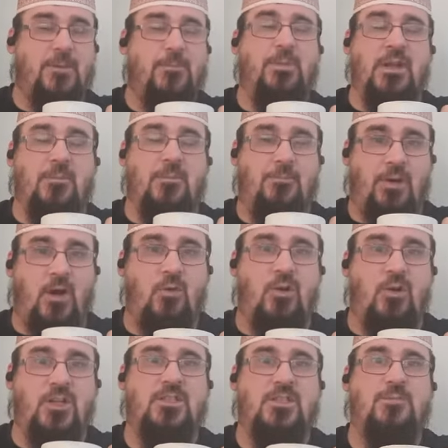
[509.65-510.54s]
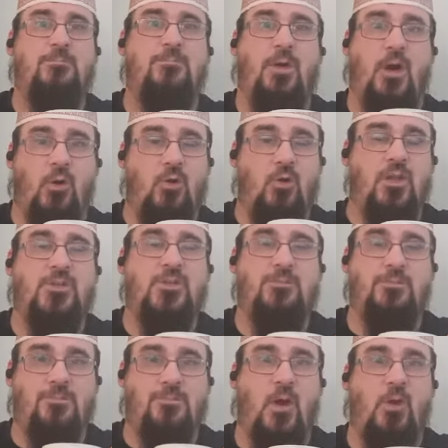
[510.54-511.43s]
But in Poland, Polish
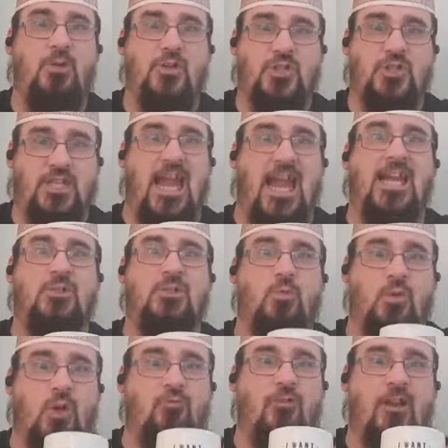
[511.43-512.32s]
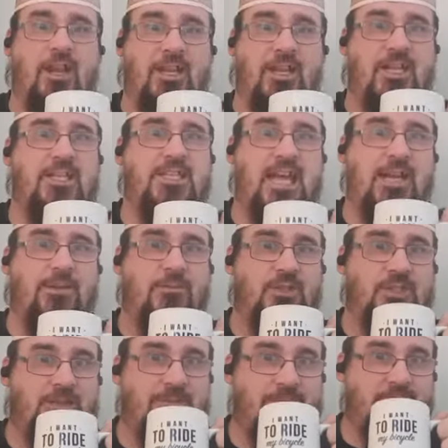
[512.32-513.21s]
Polish gangs will go around and attack
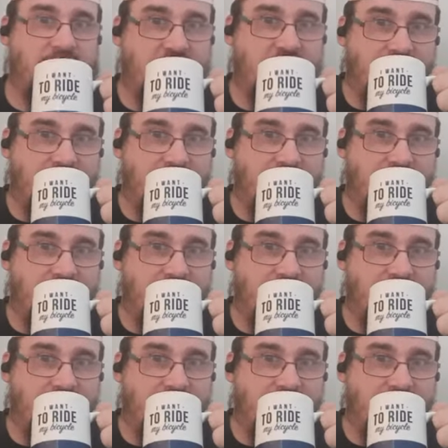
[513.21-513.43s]
Muslims.